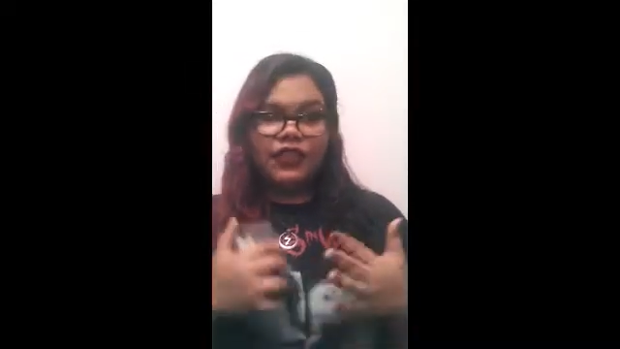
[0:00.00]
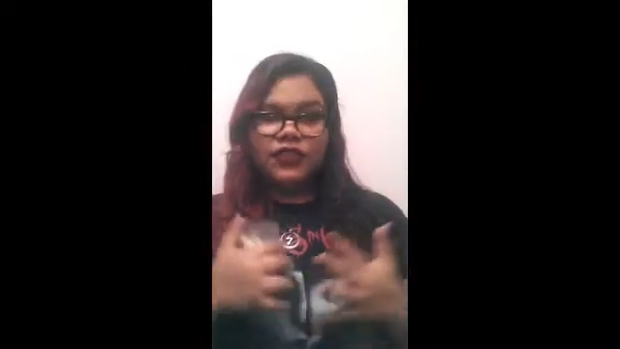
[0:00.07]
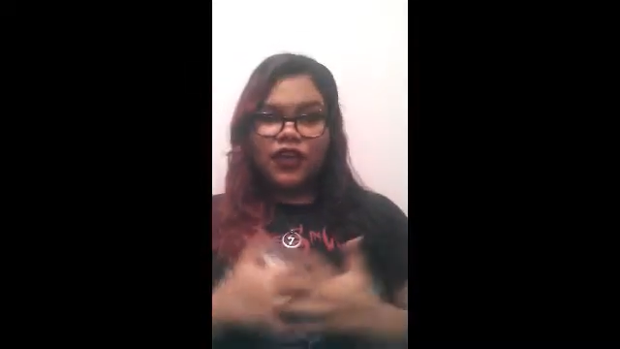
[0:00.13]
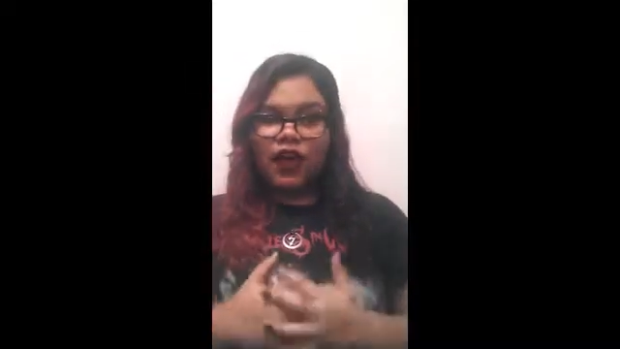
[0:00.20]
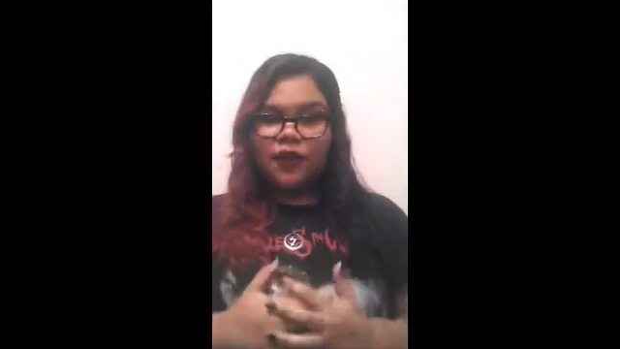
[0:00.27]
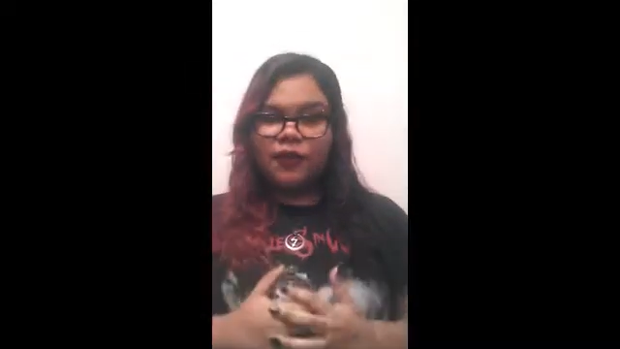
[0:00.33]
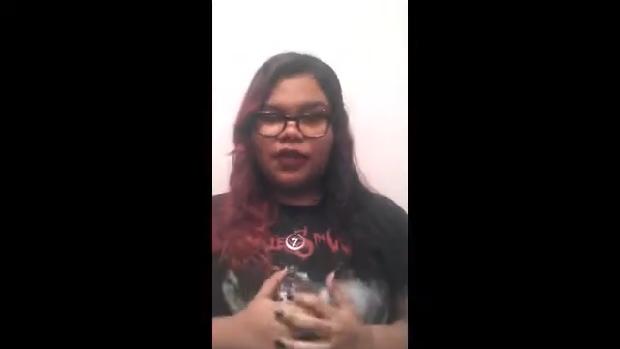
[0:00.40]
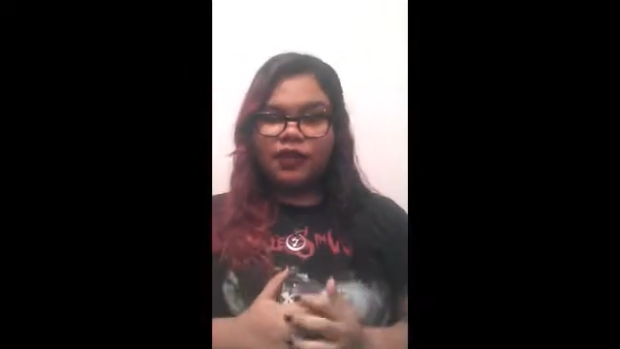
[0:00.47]
I
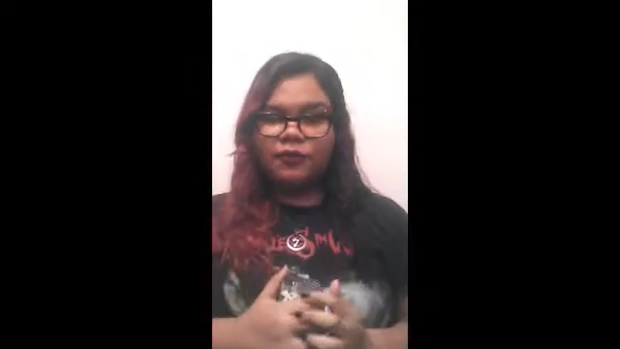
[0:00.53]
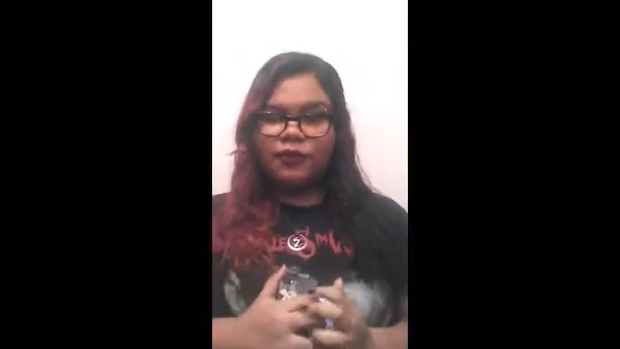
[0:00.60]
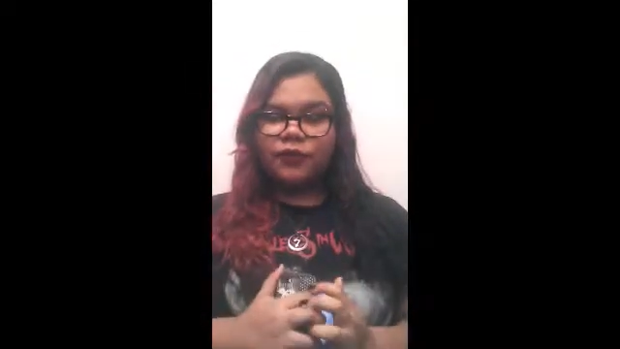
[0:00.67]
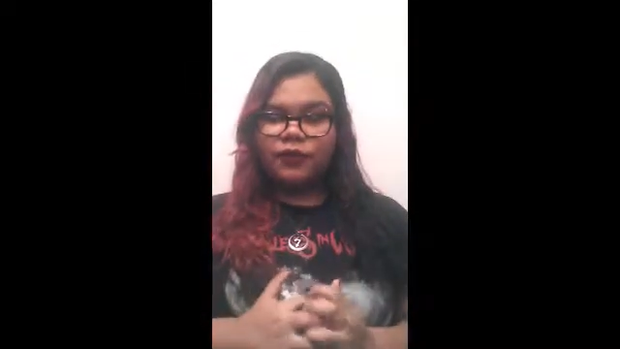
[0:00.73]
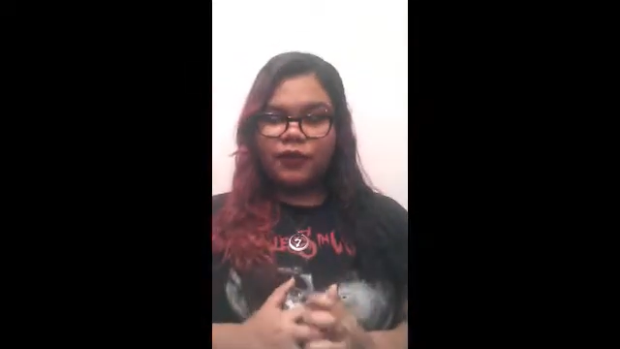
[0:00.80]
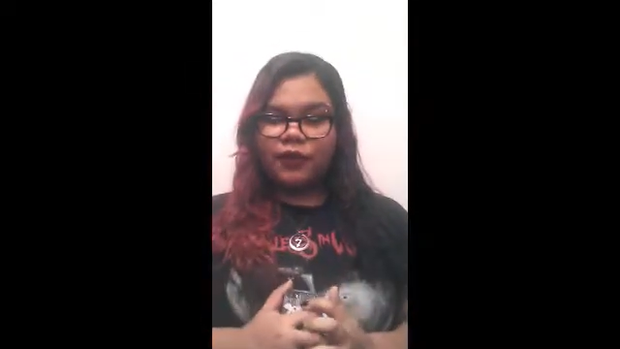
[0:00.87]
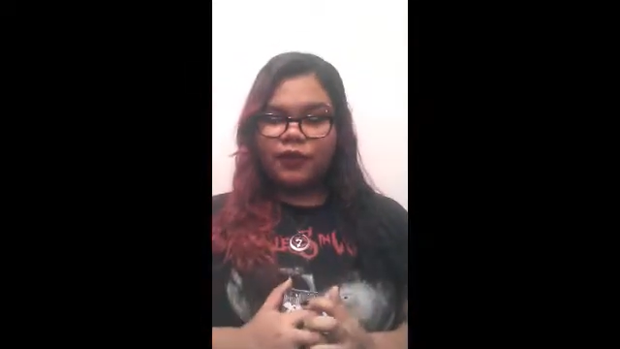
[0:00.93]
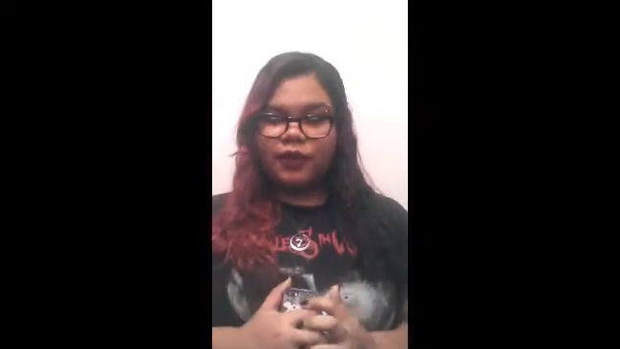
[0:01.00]
saw it
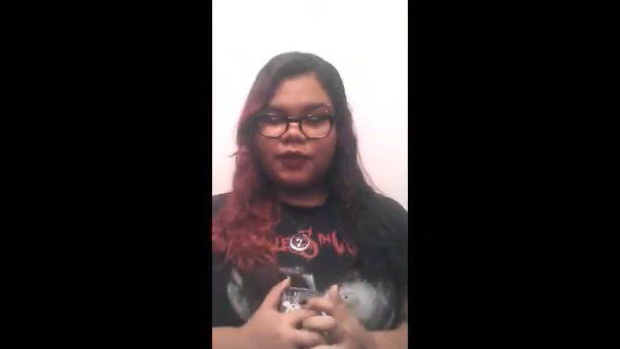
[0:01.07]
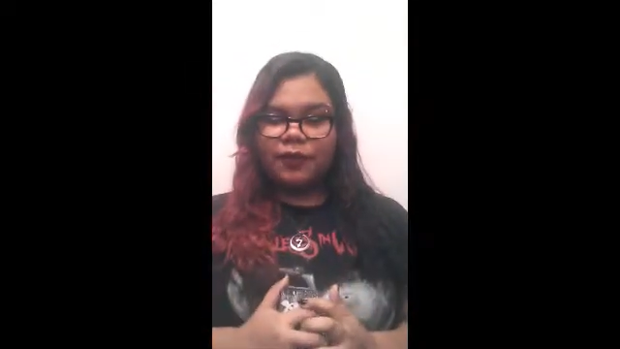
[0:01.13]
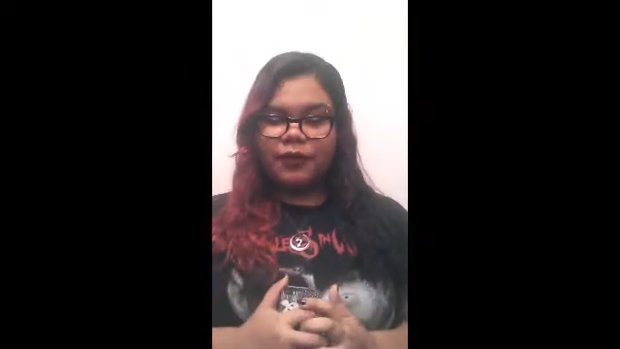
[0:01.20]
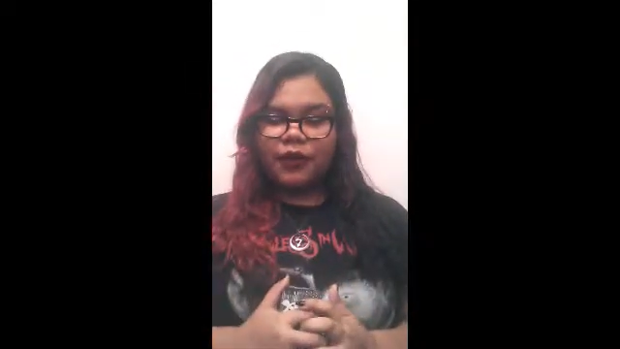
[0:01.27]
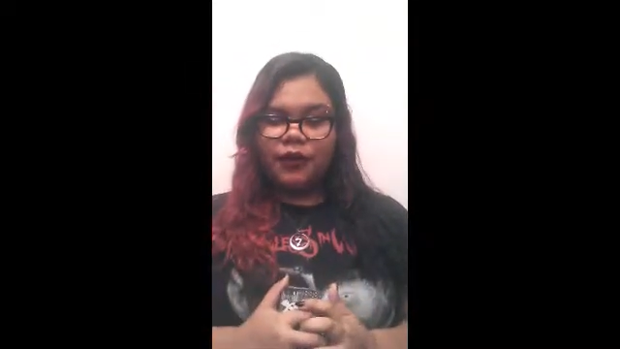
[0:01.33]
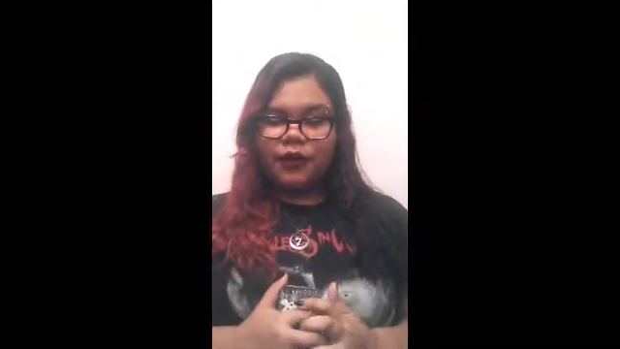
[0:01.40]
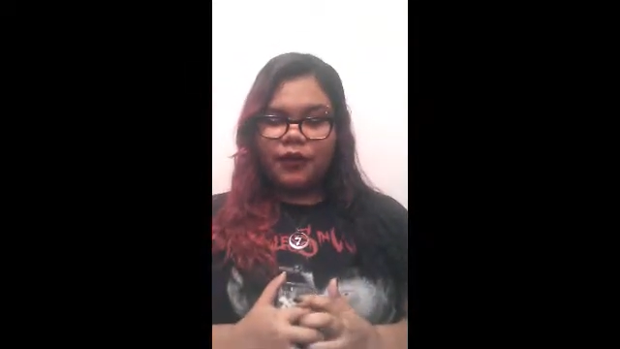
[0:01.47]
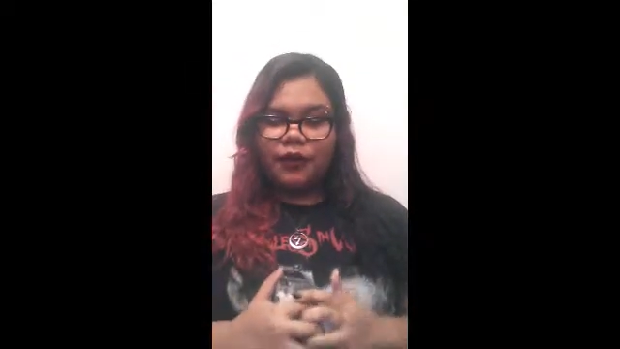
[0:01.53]

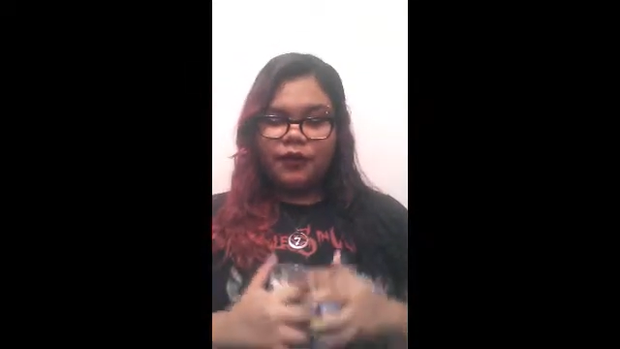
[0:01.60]
performed